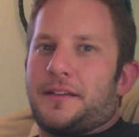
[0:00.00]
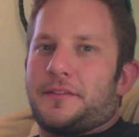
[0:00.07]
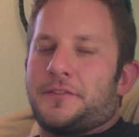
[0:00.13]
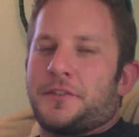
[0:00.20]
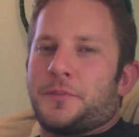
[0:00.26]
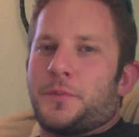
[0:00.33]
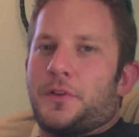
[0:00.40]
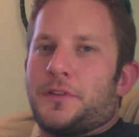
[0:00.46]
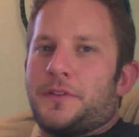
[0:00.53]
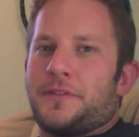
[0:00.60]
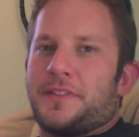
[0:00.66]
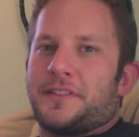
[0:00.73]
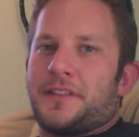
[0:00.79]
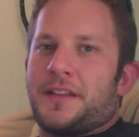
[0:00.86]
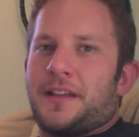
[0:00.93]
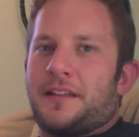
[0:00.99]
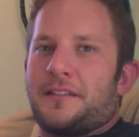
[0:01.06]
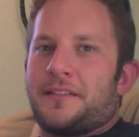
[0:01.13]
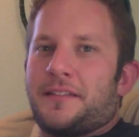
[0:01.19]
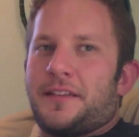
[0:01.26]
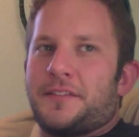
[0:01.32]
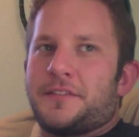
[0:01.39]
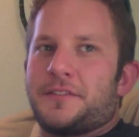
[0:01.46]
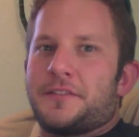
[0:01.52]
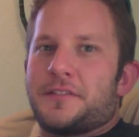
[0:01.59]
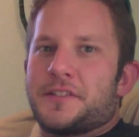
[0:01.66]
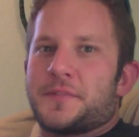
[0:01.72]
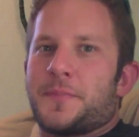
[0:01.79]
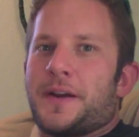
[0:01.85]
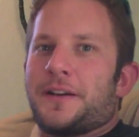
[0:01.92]
took both of his legs and injured
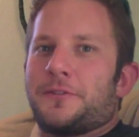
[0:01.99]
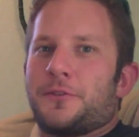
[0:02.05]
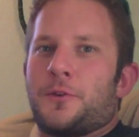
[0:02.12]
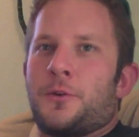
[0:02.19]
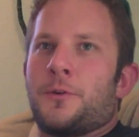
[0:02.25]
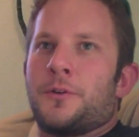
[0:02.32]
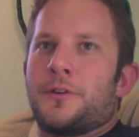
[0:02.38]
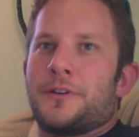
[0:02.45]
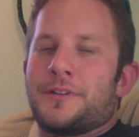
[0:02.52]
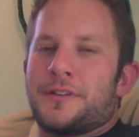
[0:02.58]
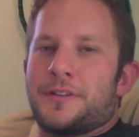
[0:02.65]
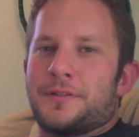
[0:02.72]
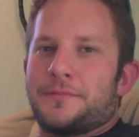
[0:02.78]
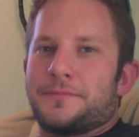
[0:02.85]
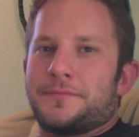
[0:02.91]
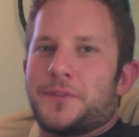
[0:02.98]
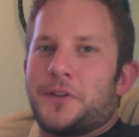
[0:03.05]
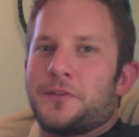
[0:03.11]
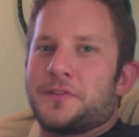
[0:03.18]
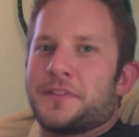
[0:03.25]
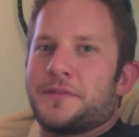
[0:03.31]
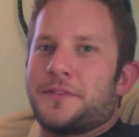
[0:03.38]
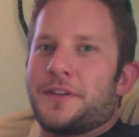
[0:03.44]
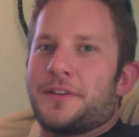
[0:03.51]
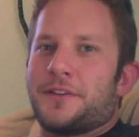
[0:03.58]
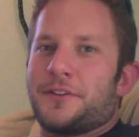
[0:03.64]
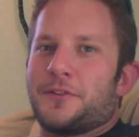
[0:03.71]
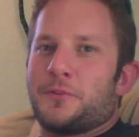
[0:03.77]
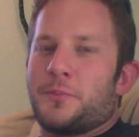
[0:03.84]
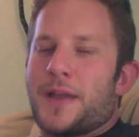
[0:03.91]
his spinal cord and a host of
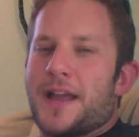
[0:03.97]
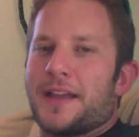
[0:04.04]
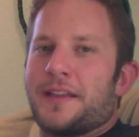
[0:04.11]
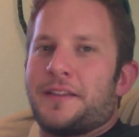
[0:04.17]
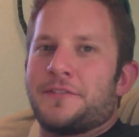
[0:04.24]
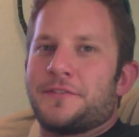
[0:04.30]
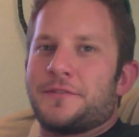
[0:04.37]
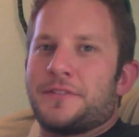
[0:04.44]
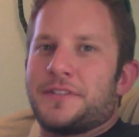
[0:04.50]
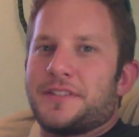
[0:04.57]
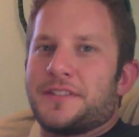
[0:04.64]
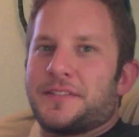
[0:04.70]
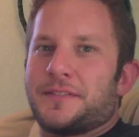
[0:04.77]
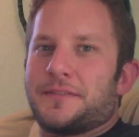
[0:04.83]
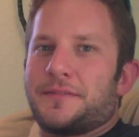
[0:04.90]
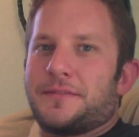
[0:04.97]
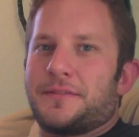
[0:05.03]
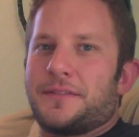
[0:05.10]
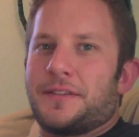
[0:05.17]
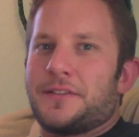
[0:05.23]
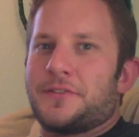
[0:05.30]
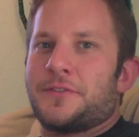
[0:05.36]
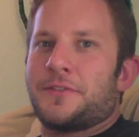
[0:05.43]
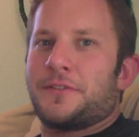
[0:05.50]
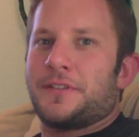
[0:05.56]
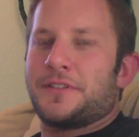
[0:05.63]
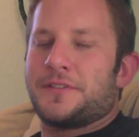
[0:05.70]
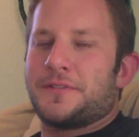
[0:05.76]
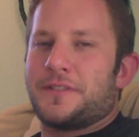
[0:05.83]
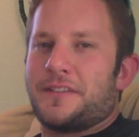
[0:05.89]
other back injuries and internal
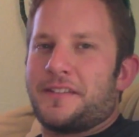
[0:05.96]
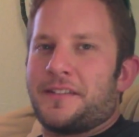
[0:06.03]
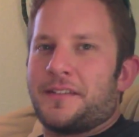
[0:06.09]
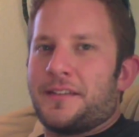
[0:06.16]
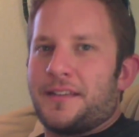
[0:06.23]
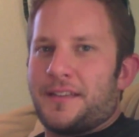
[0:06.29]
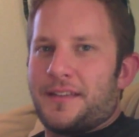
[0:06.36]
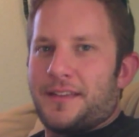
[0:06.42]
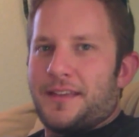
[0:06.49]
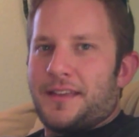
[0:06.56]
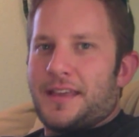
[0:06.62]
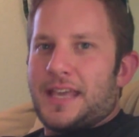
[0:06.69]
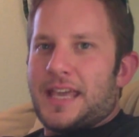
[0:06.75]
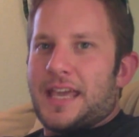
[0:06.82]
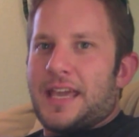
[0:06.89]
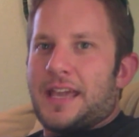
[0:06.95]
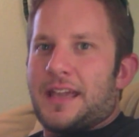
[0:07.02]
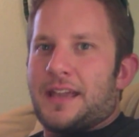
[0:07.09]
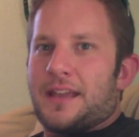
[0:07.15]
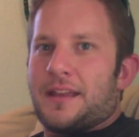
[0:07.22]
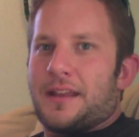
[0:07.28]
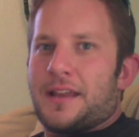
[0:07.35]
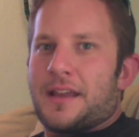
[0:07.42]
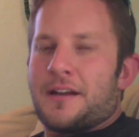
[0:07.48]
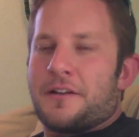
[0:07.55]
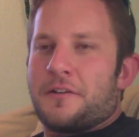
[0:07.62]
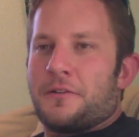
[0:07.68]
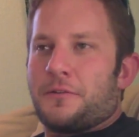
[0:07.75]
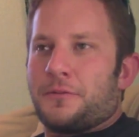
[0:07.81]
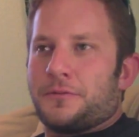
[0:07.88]
injuries, and
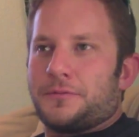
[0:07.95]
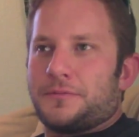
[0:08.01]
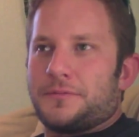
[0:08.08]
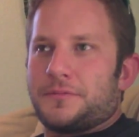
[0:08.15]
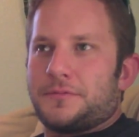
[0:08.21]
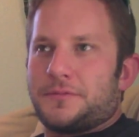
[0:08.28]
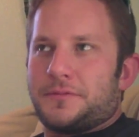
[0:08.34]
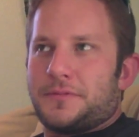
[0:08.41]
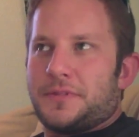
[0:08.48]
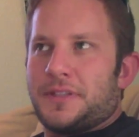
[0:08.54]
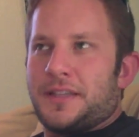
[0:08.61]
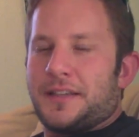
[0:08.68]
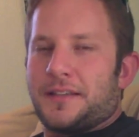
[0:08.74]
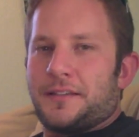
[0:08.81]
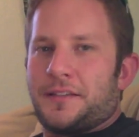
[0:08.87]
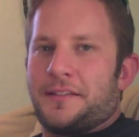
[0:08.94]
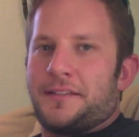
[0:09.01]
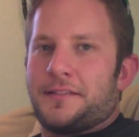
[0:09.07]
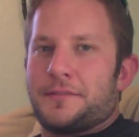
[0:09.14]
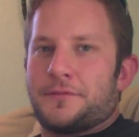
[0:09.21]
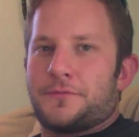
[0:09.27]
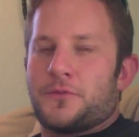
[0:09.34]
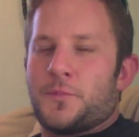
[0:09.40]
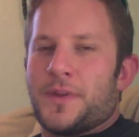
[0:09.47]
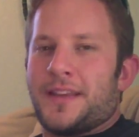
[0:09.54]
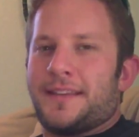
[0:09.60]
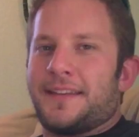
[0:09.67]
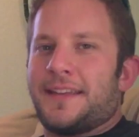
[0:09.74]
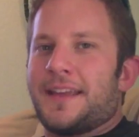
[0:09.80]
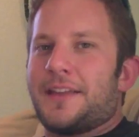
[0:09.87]
how Nick and Lindsay have
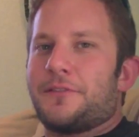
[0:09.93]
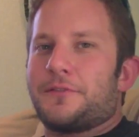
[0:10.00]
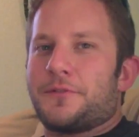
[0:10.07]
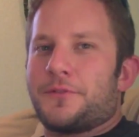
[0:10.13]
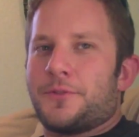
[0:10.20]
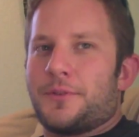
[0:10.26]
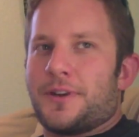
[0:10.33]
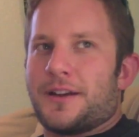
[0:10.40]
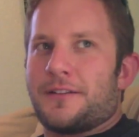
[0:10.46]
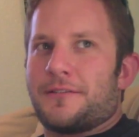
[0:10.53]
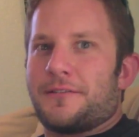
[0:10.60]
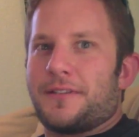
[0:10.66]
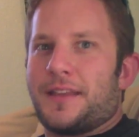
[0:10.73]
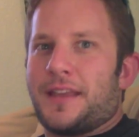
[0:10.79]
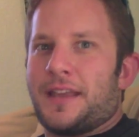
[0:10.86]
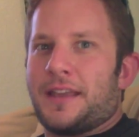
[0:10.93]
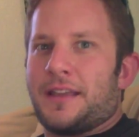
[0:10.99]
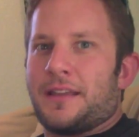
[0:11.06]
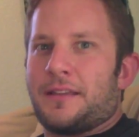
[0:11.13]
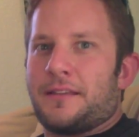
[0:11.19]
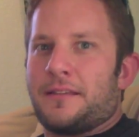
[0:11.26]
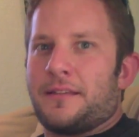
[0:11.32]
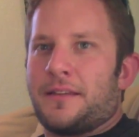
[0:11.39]
remained together throughout and